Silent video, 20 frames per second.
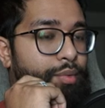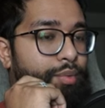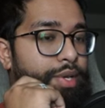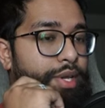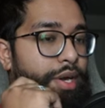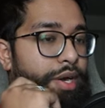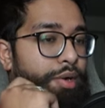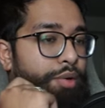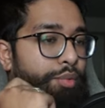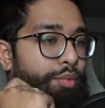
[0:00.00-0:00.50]

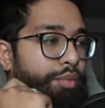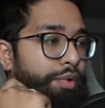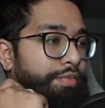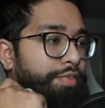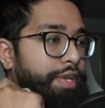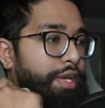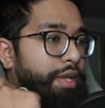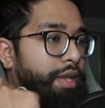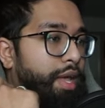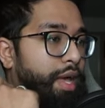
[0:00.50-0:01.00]
we are
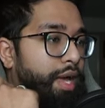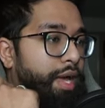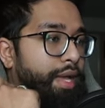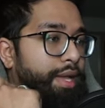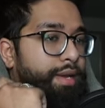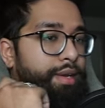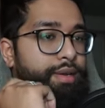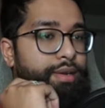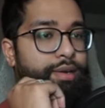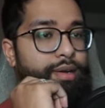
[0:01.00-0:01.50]
whiffing a
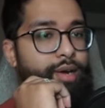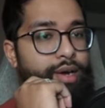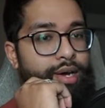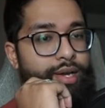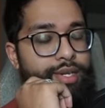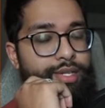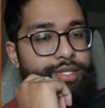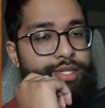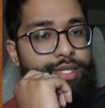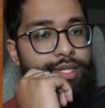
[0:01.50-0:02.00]
lot,
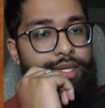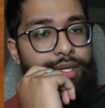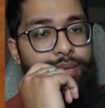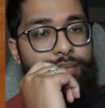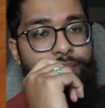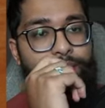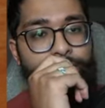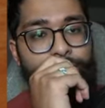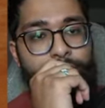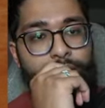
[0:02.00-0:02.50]
honestly.
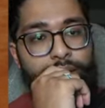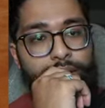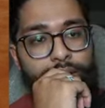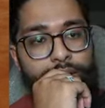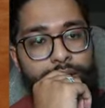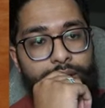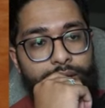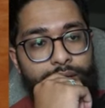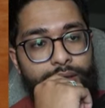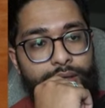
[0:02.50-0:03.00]

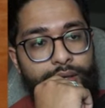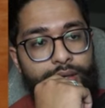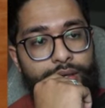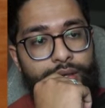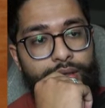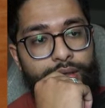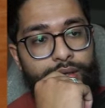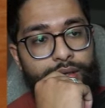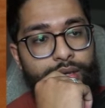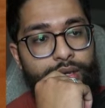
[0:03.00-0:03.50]

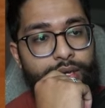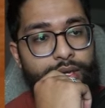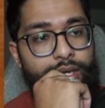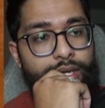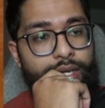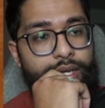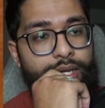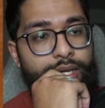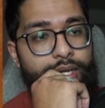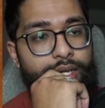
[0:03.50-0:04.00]

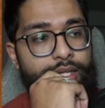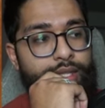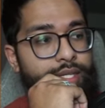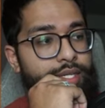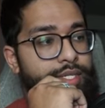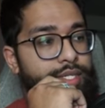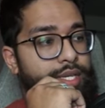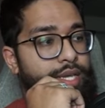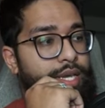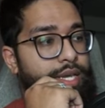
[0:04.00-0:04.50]
Uh, in
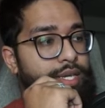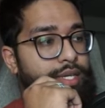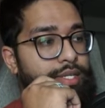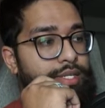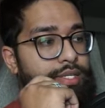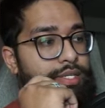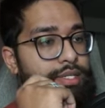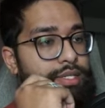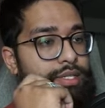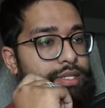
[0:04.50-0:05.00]
this
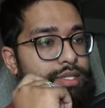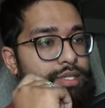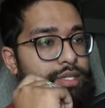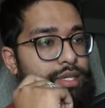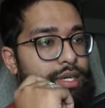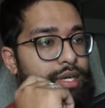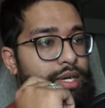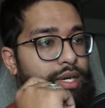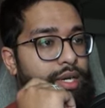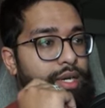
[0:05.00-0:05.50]
case,
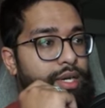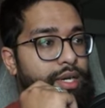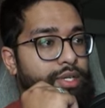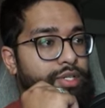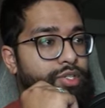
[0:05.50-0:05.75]
uh,